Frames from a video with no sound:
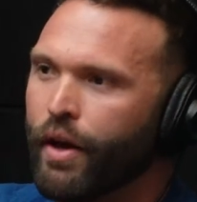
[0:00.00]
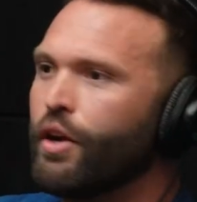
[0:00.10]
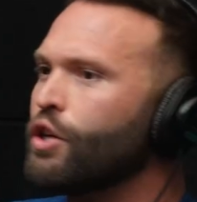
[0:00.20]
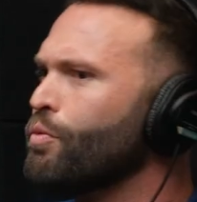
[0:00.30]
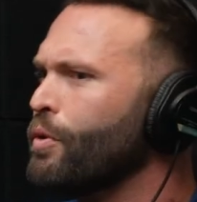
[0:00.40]
You're
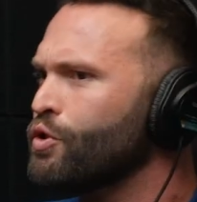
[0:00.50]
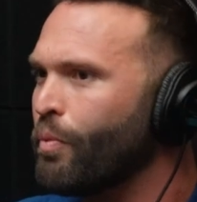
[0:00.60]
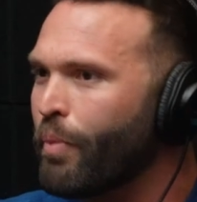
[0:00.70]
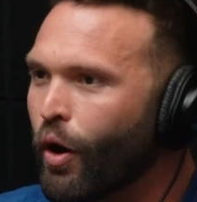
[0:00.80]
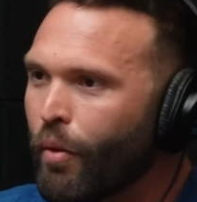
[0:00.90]
not supposed to
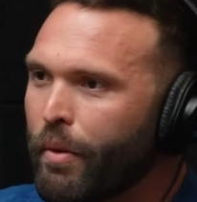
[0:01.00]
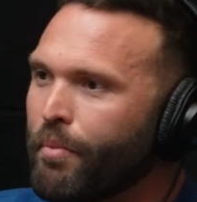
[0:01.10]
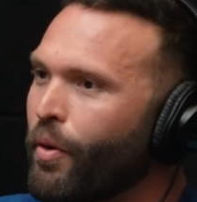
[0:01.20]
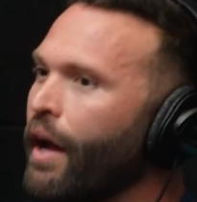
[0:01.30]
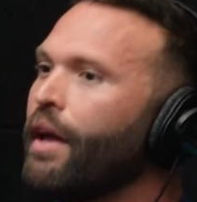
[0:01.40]
probe them,
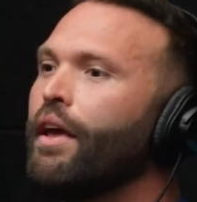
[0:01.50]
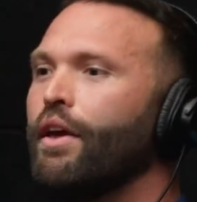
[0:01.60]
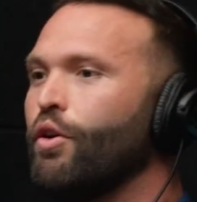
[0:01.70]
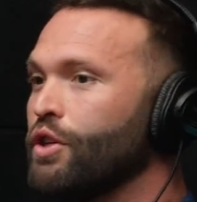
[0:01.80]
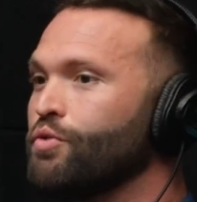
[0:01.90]
right?
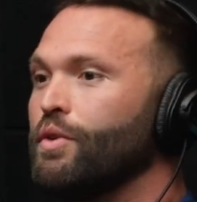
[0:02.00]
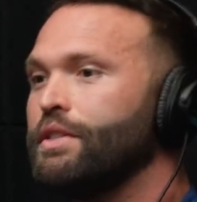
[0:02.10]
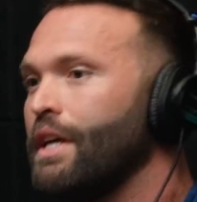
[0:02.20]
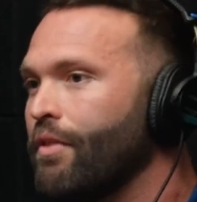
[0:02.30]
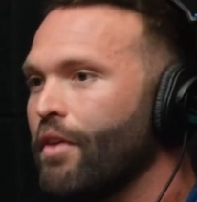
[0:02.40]
You just
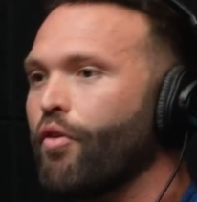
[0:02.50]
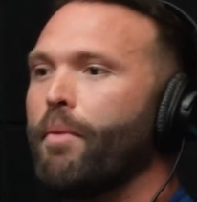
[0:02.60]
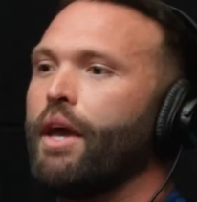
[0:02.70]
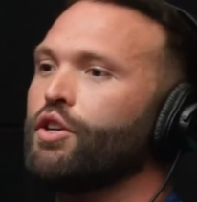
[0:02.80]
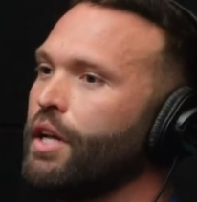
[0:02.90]
receive the
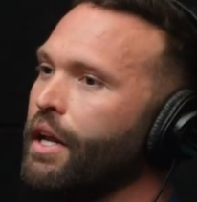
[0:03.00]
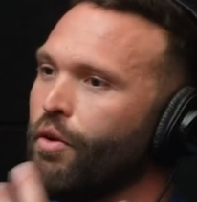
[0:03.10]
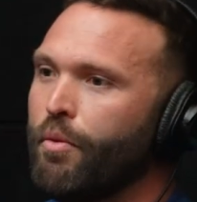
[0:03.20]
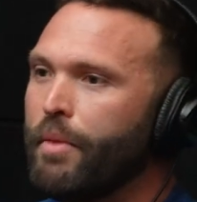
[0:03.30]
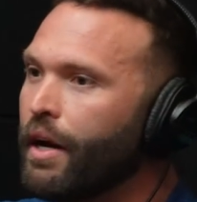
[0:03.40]
information and then
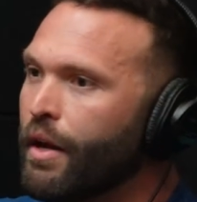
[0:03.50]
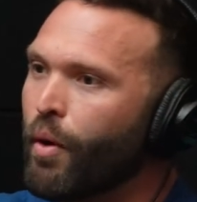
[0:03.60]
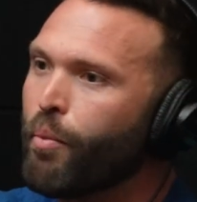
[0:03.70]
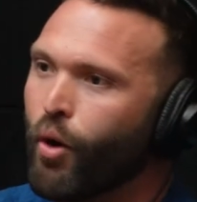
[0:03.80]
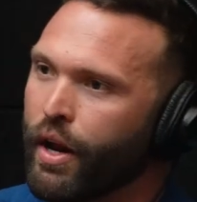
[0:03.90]
you immediately
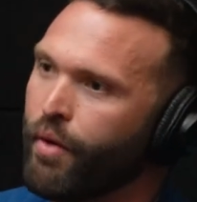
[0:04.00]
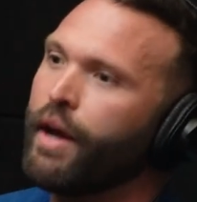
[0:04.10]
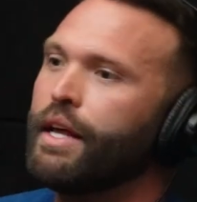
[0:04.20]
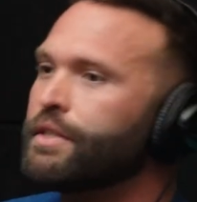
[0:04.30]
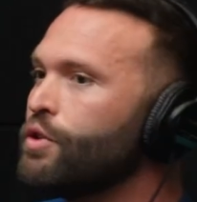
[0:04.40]
report it, right?
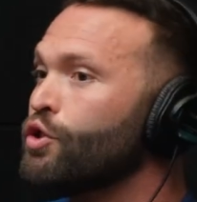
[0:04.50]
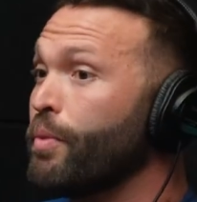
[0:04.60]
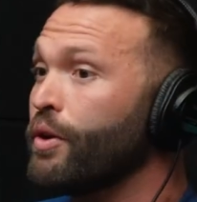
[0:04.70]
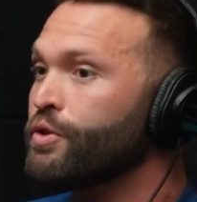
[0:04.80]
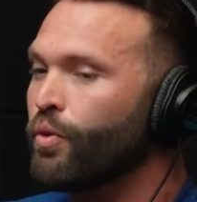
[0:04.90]
That's how it's
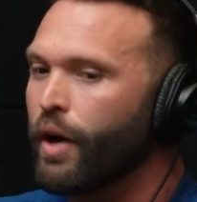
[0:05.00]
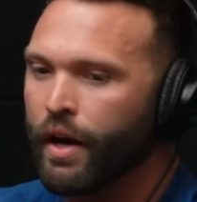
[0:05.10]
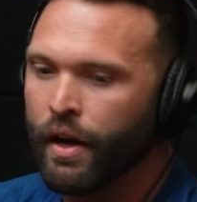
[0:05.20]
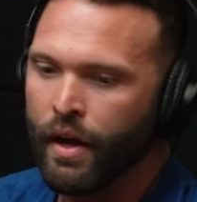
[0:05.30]
supposed to work.